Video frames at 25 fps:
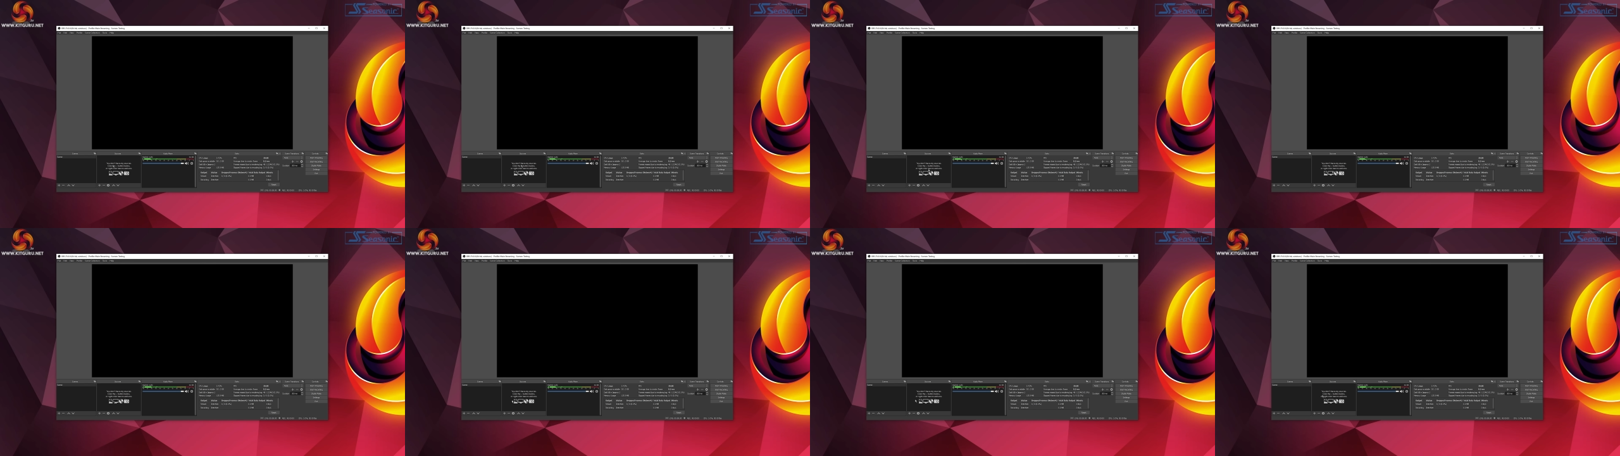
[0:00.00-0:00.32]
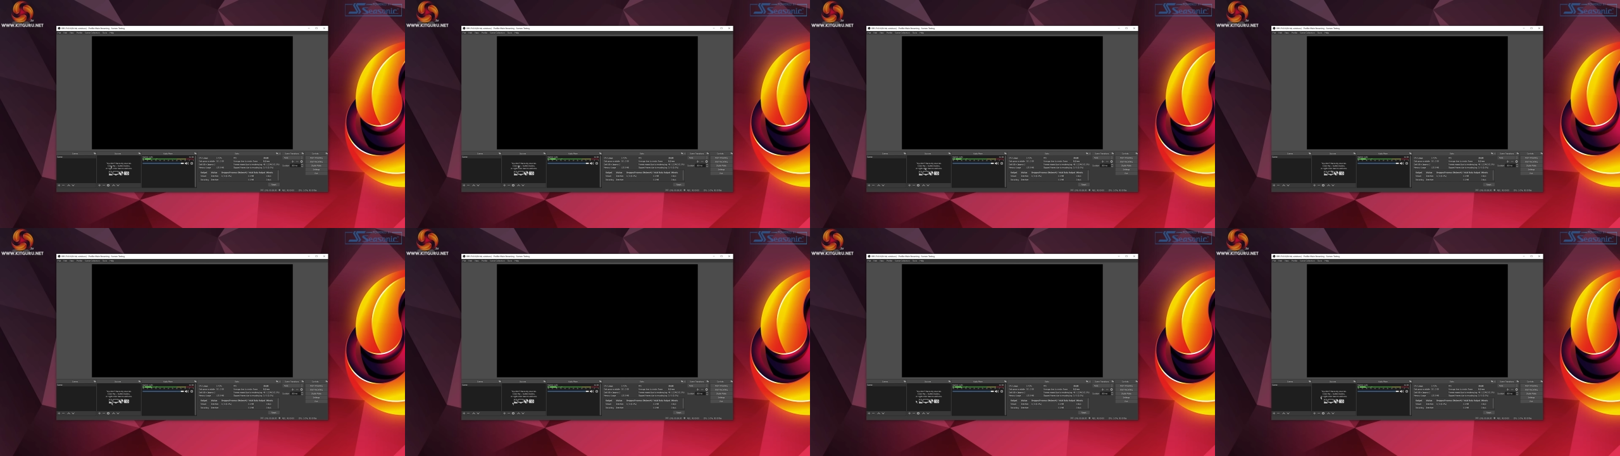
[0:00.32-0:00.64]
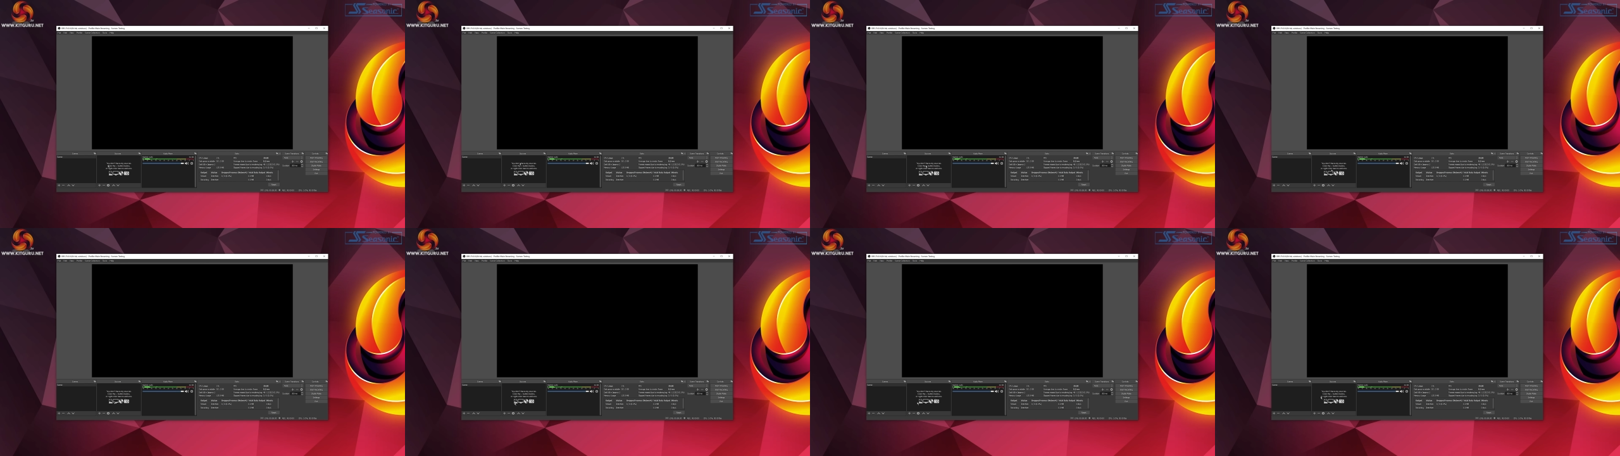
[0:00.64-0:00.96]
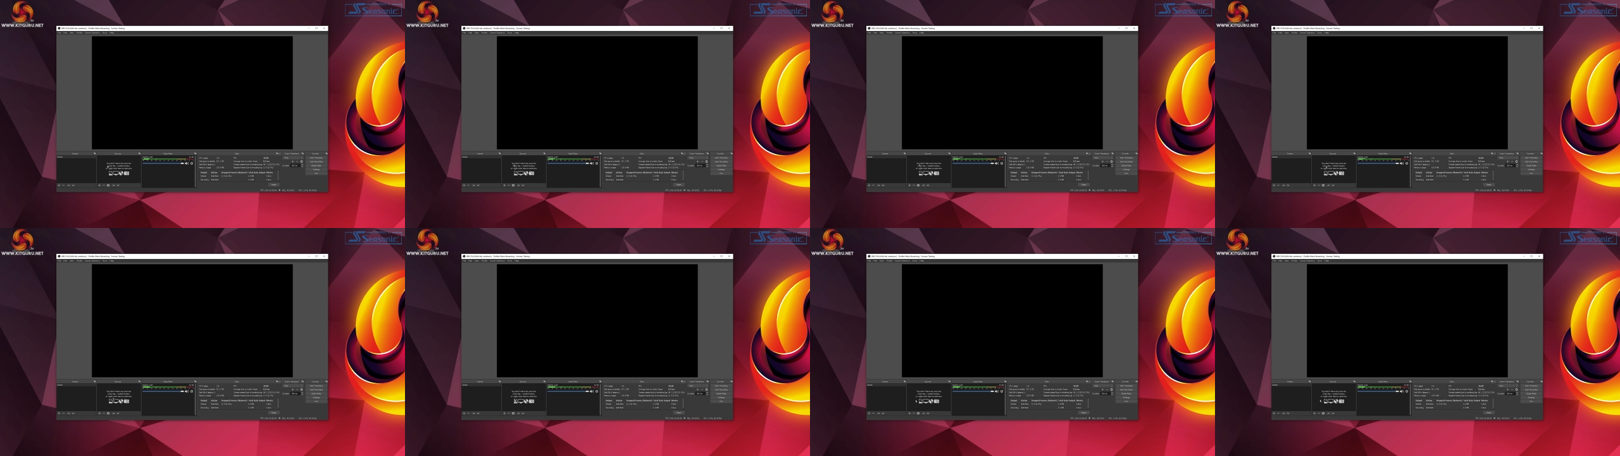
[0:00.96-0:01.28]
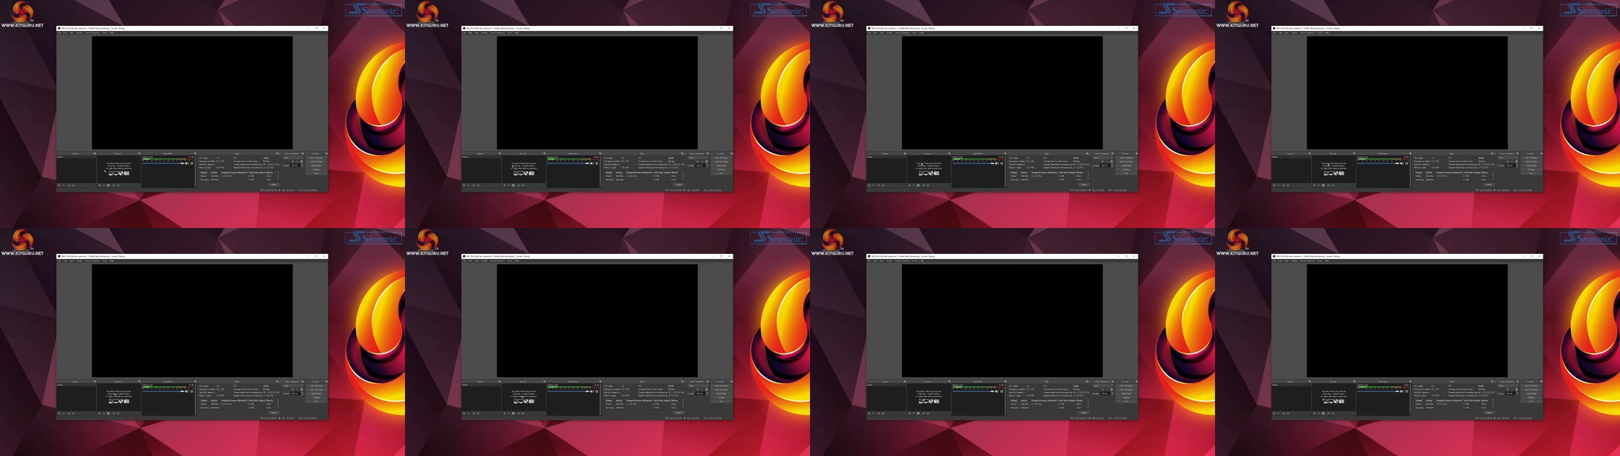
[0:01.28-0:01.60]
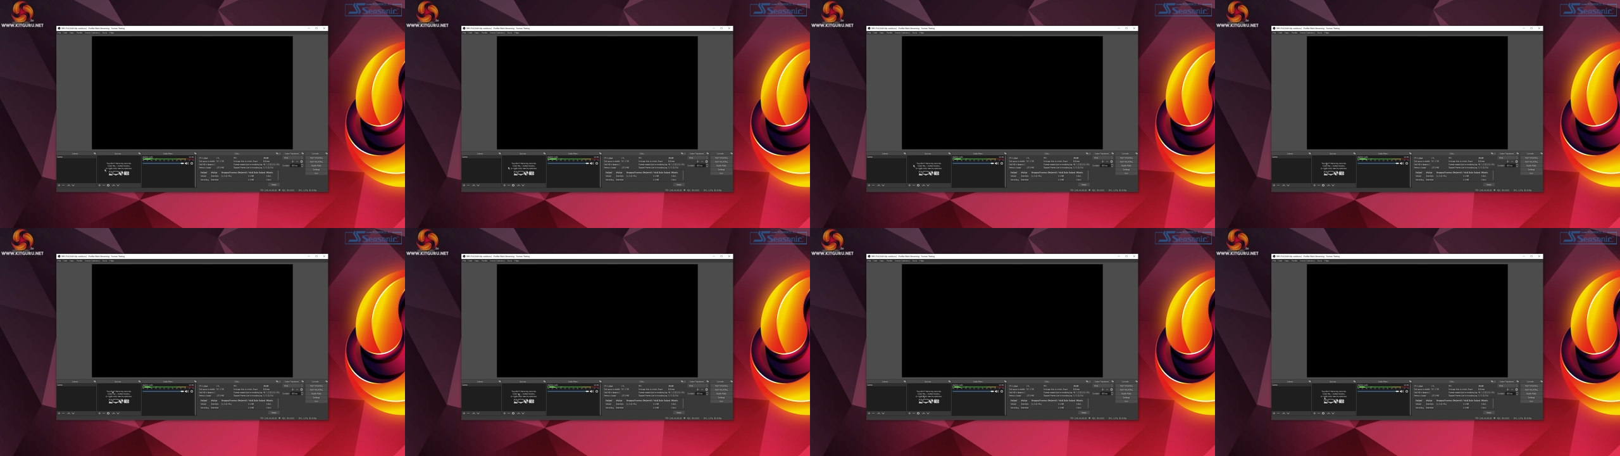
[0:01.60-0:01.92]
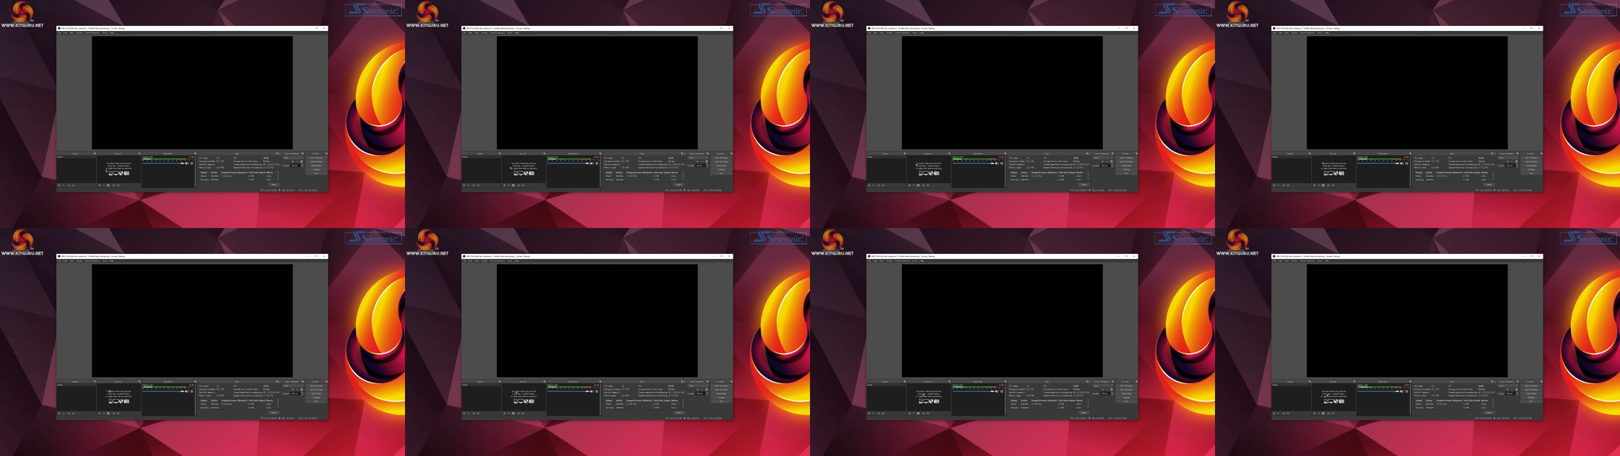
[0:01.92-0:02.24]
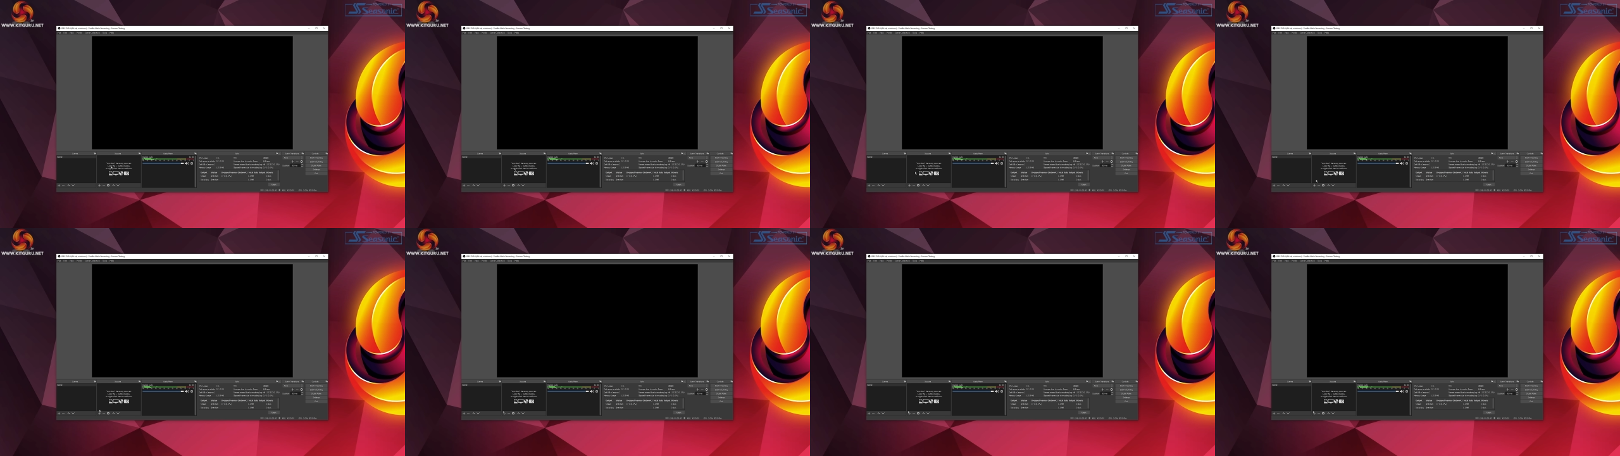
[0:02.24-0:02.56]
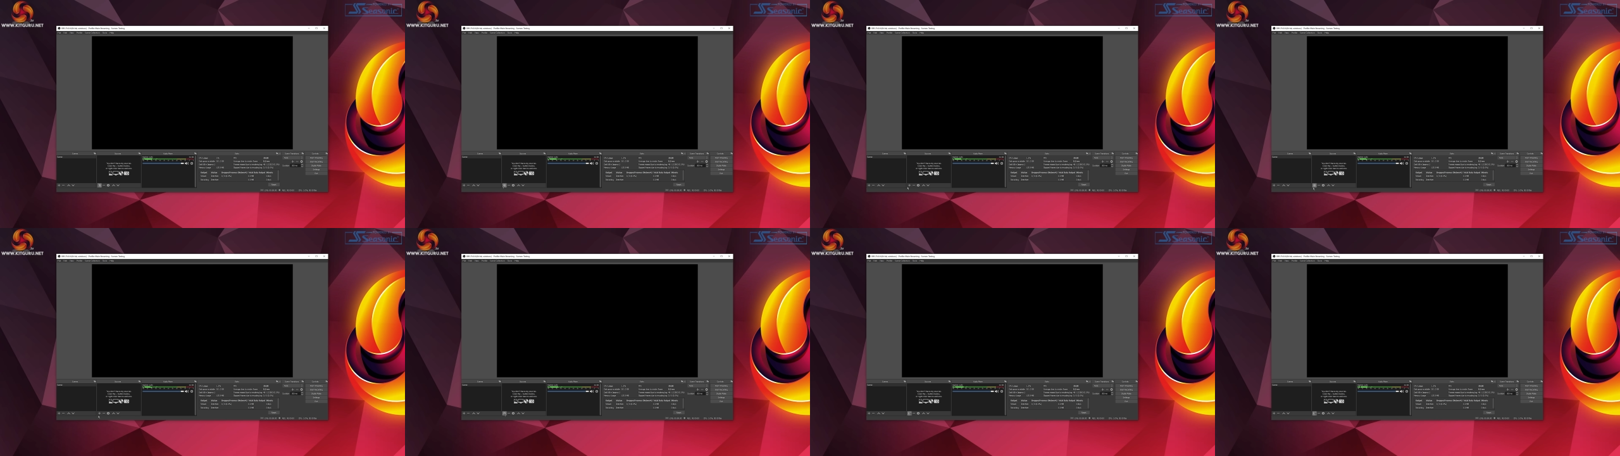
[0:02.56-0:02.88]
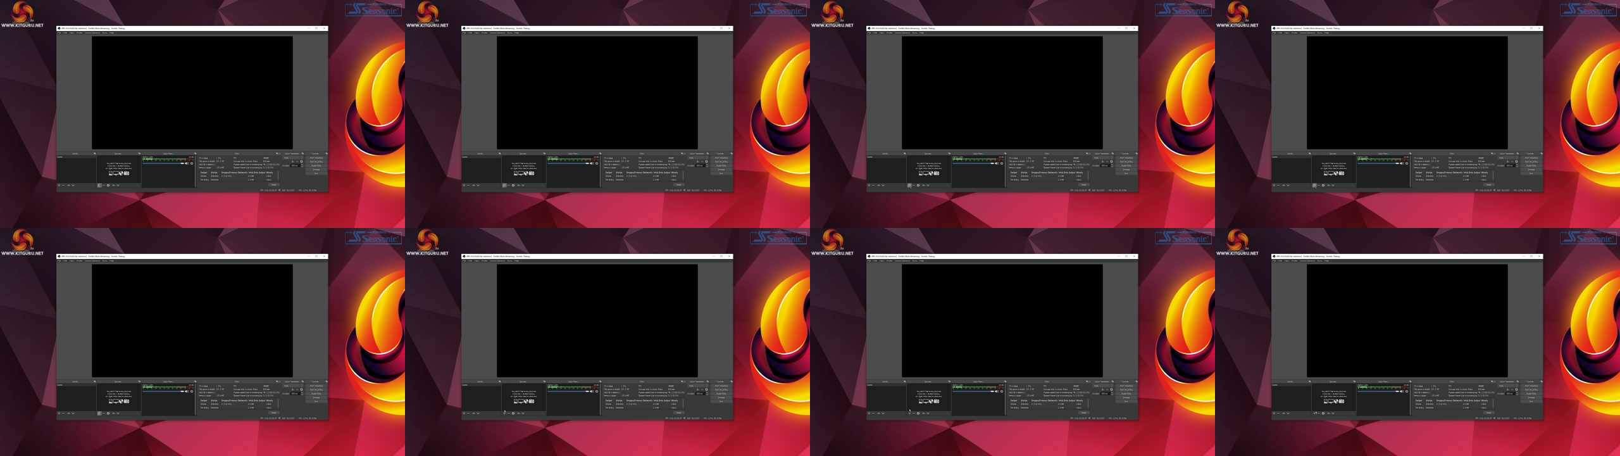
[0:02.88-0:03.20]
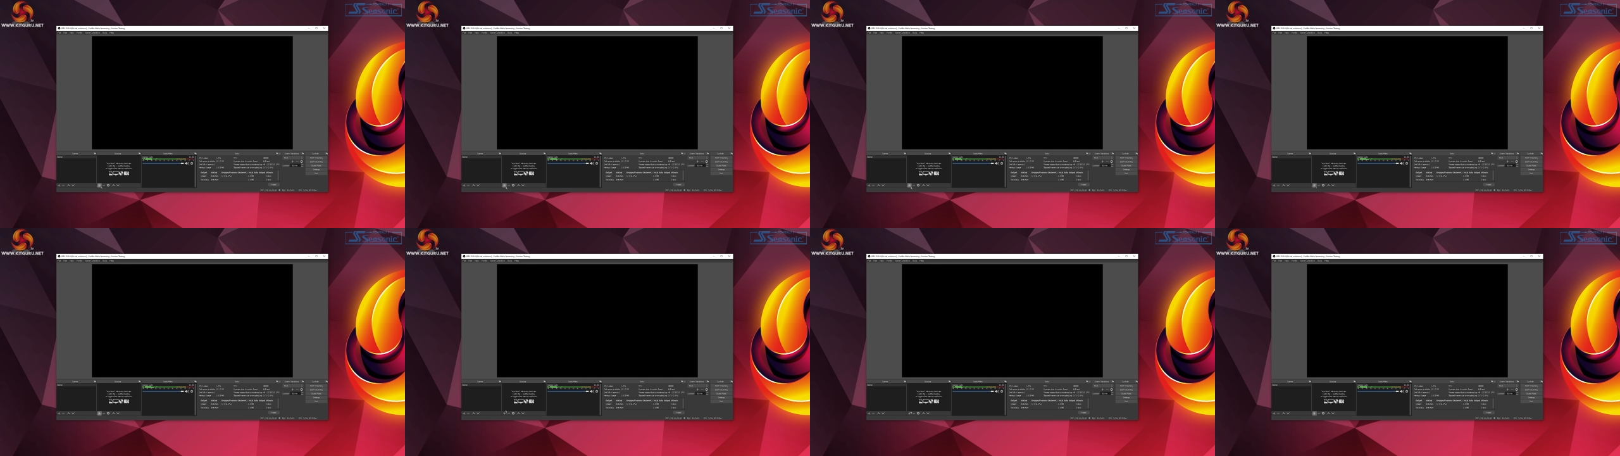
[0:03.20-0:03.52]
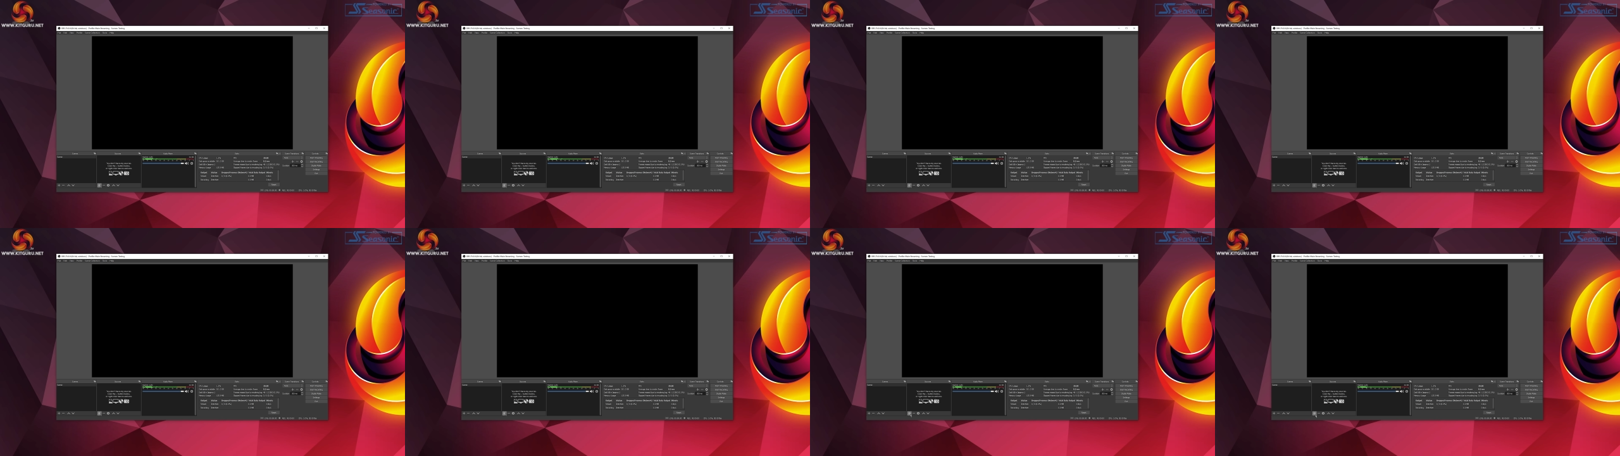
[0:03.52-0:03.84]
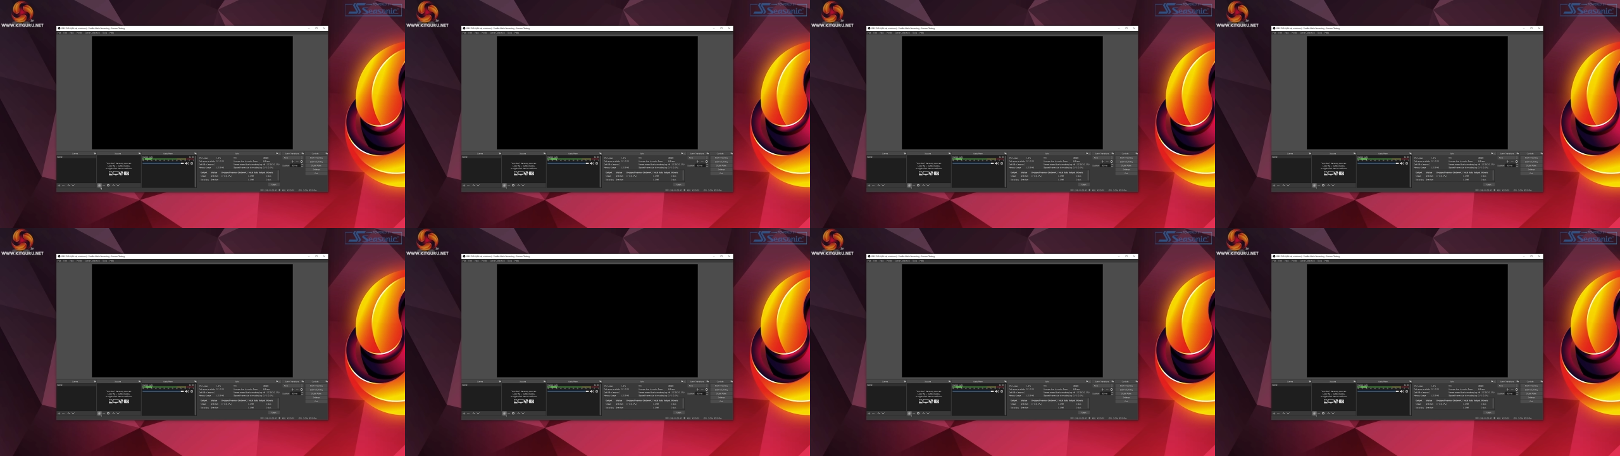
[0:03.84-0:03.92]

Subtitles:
No face is visible, so there are no lips to read.